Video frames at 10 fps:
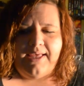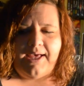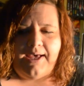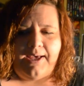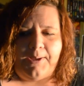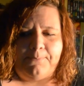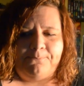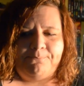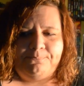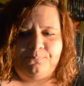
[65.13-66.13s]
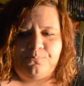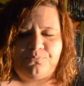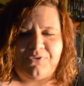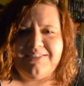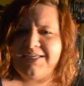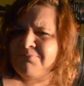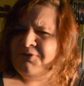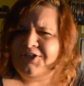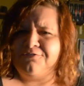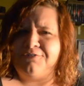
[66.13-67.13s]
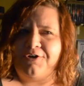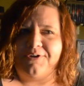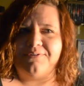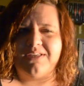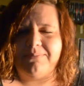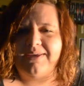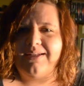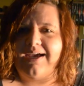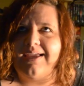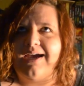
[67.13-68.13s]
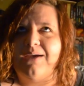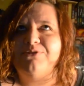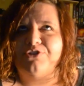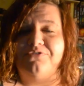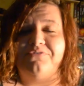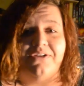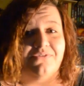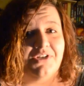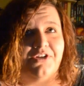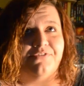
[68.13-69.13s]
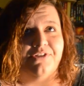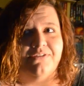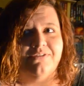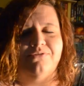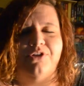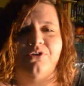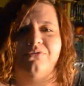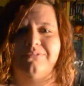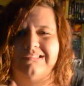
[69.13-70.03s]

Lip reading: I take pretty good photos. I mean, I'm a certified photographer, so